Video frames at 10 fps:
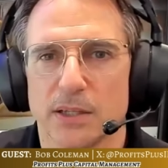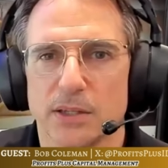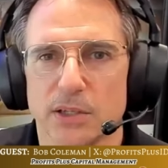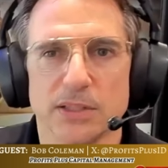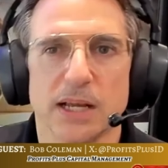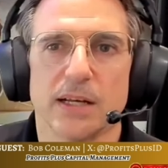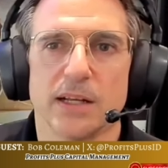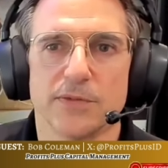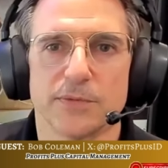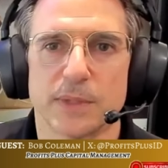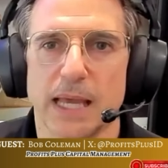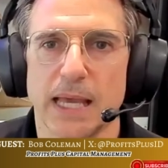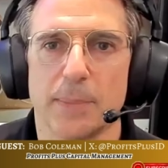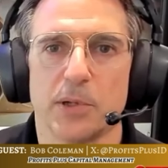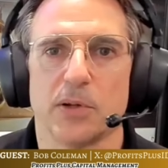there's not enough
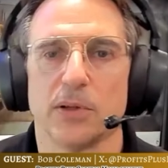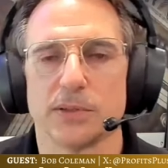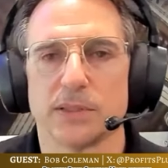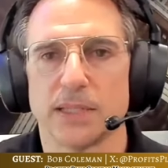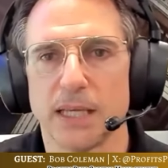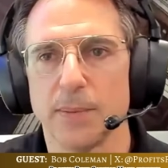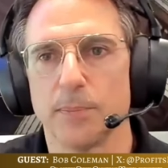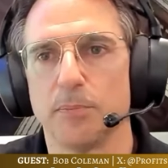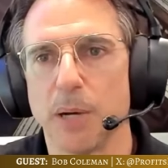capital to keep